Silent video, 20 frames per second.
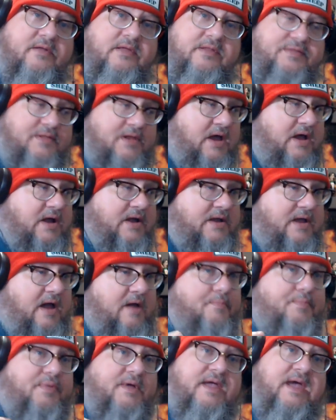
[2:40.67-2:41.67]
It's not
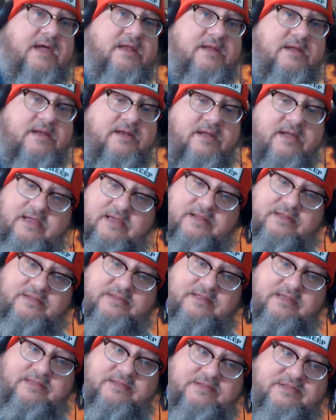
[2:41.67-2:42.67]
complicated. It's
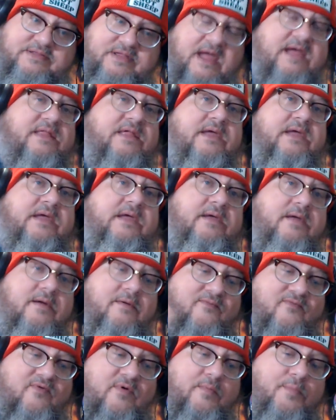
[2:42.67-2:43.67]
exactly
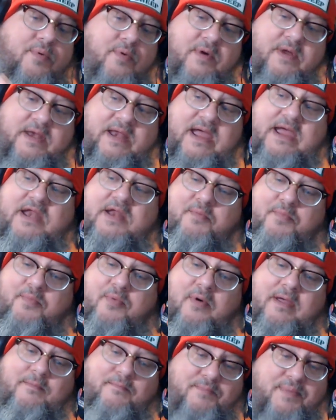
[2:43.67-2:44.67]
from point A to
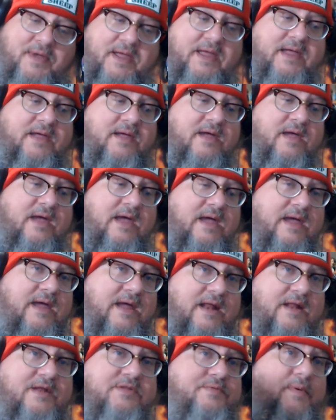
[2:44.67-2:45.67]
point B.
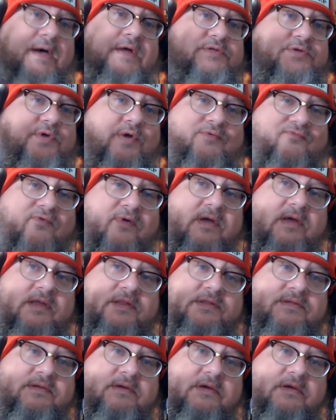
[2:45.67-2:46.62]
And it's about two friends